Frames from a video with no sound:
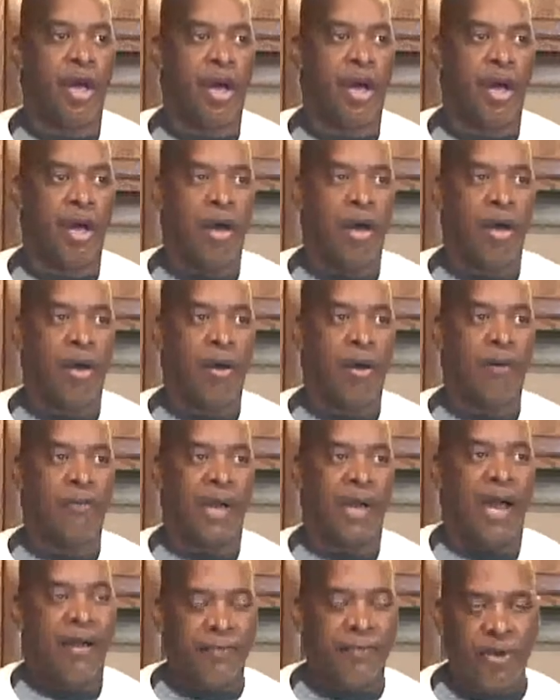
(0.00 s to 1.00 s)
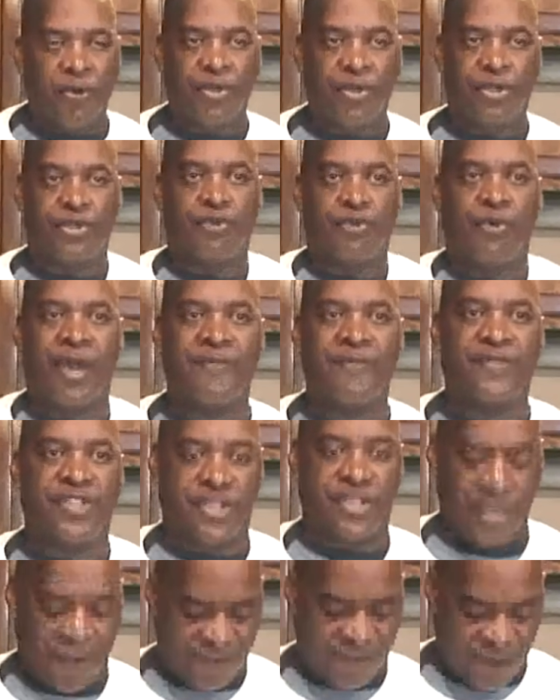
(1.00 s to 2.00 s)
Um, I'm going to do
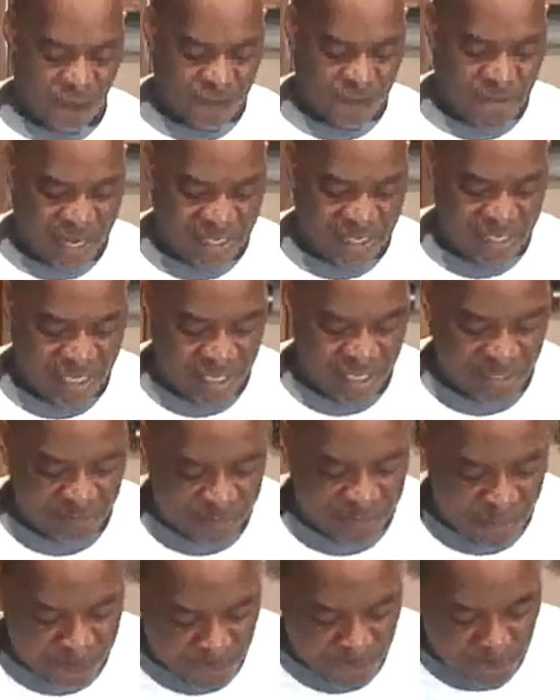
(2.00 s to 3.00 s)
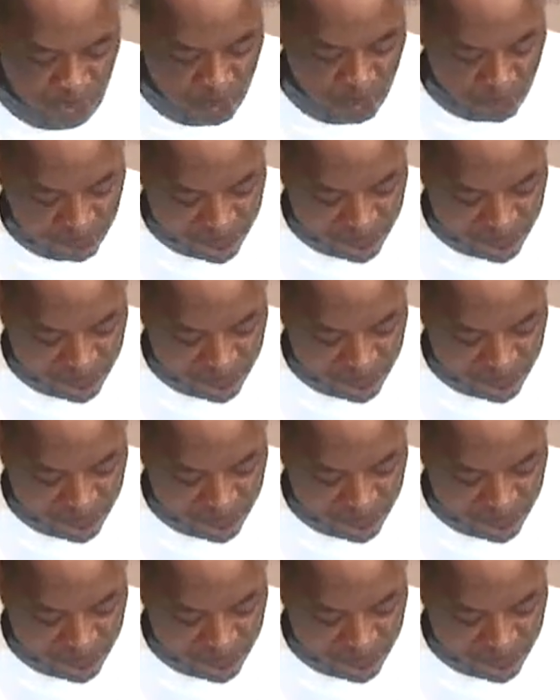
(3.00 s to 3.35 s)
everything for my kids. I'm going to do it.